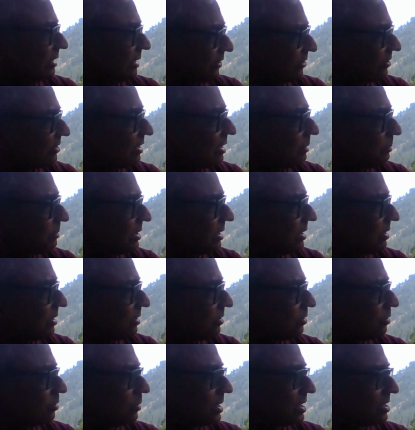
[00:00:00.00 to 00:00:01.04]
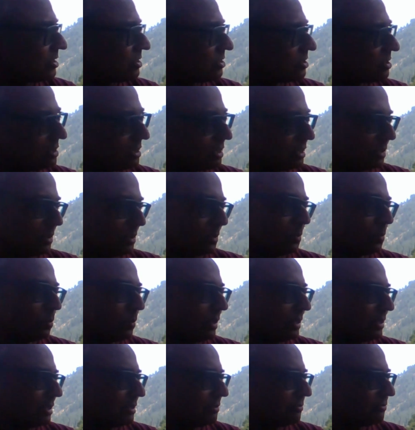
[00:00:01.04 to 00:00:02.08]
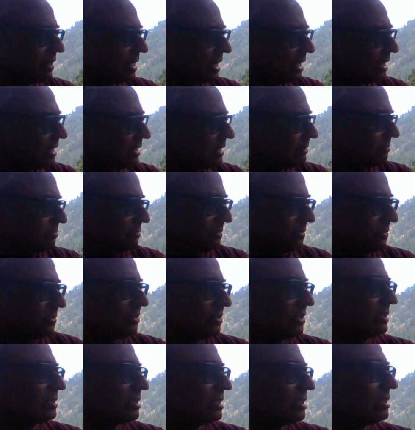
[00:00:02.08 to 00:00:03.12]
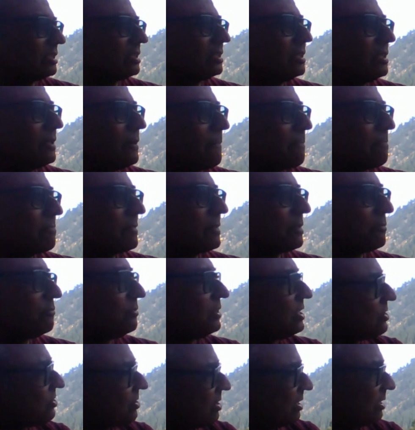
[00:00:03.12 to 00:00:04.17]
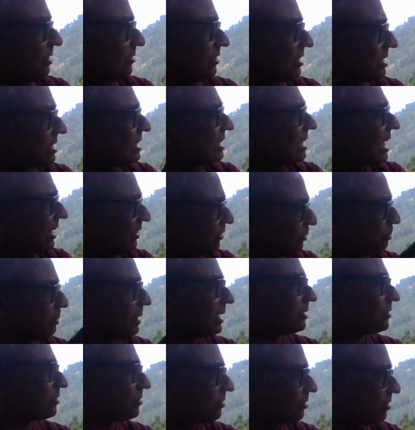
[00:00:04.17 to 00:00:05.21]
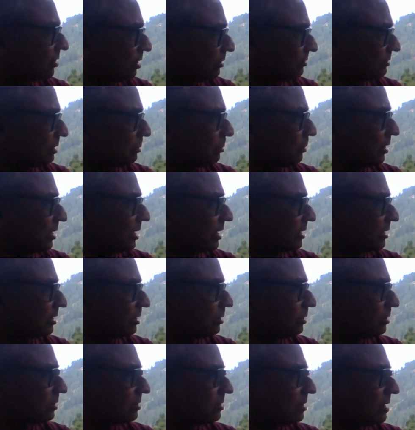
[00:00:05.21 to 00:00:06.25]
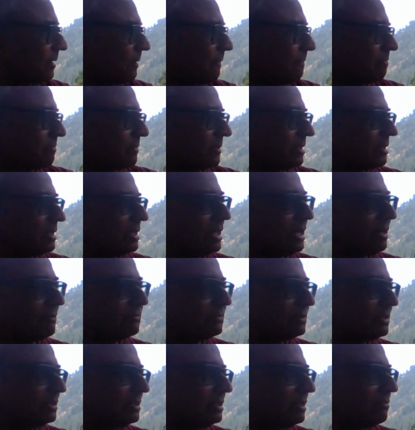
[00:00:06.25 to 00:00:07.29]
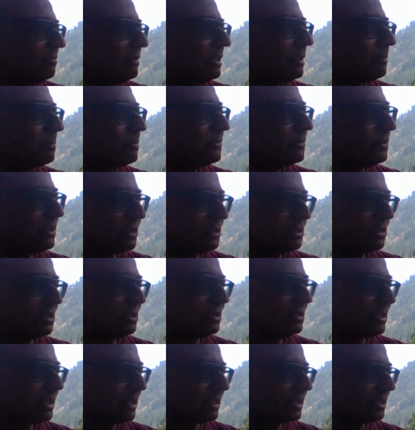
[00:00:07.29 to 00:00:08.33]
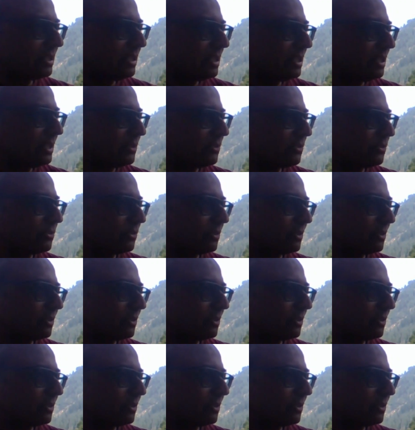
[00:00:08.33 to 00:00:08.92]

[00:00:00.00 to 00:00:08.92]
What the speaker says: descriptors which quantify certain features, certain aspects of the molecules. They have developed certain techniques,